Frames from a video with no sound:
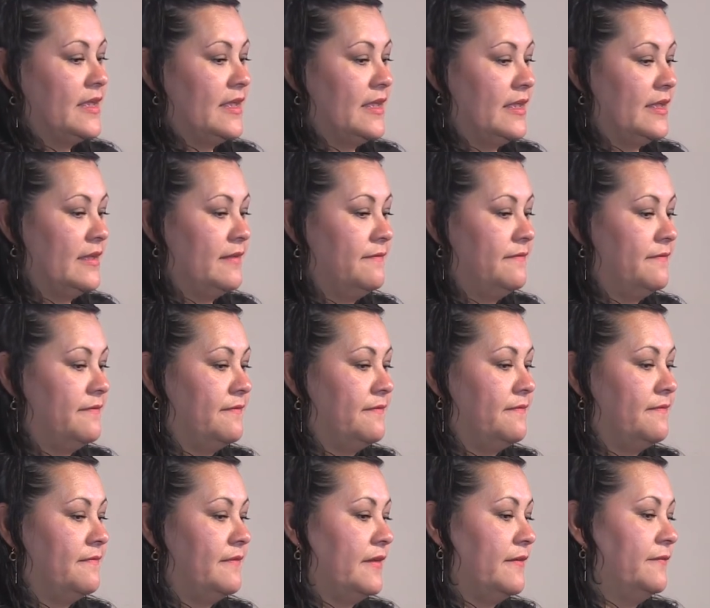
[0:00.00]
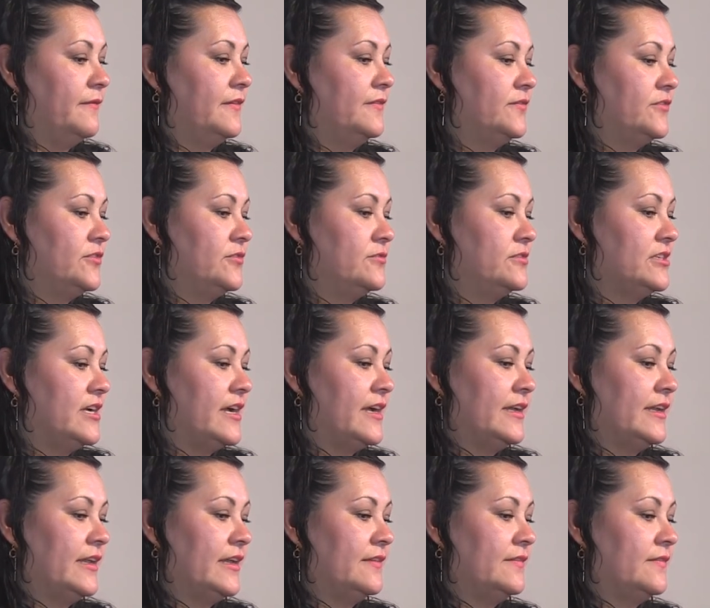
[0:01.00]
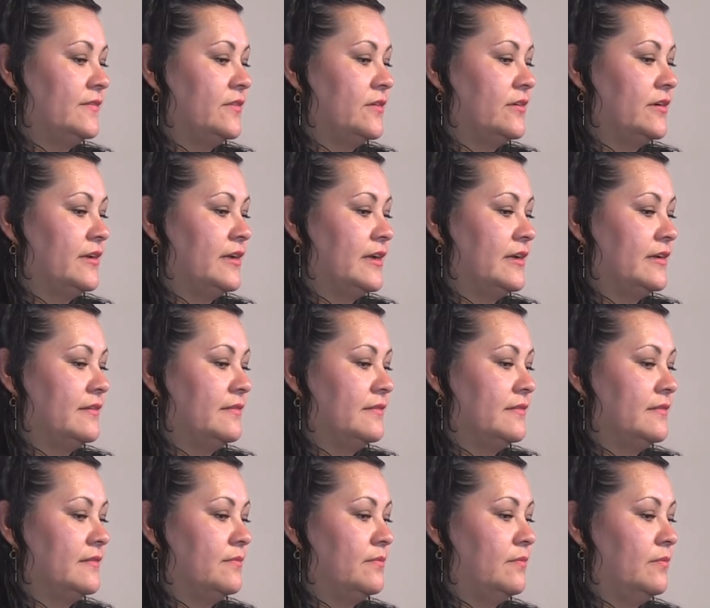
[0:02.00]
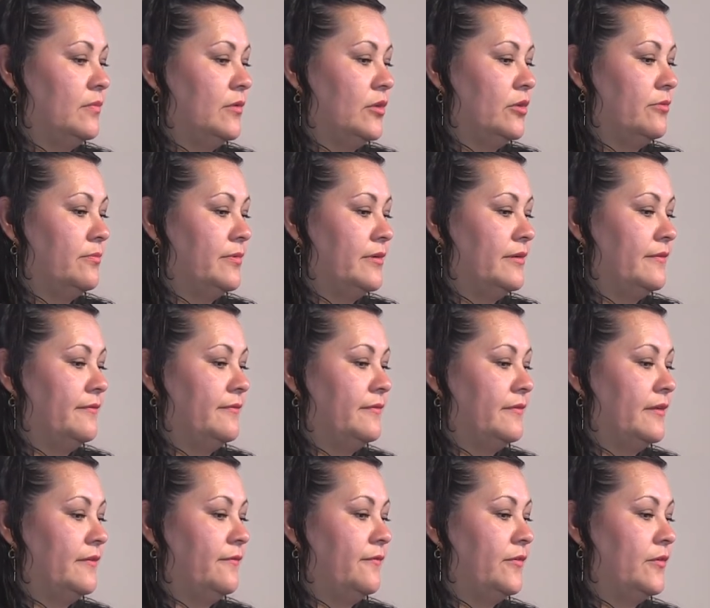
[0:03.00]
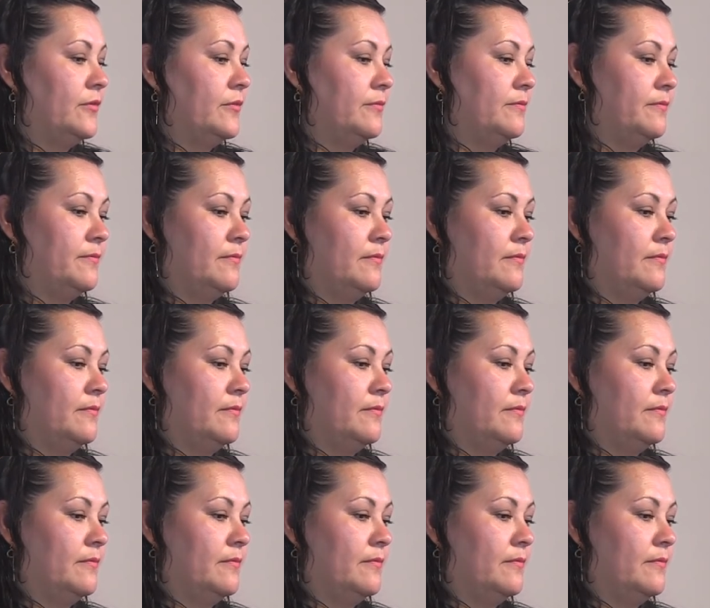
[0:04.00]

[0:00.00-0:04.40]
If if it's too tight, it's not gonna blow. But if if you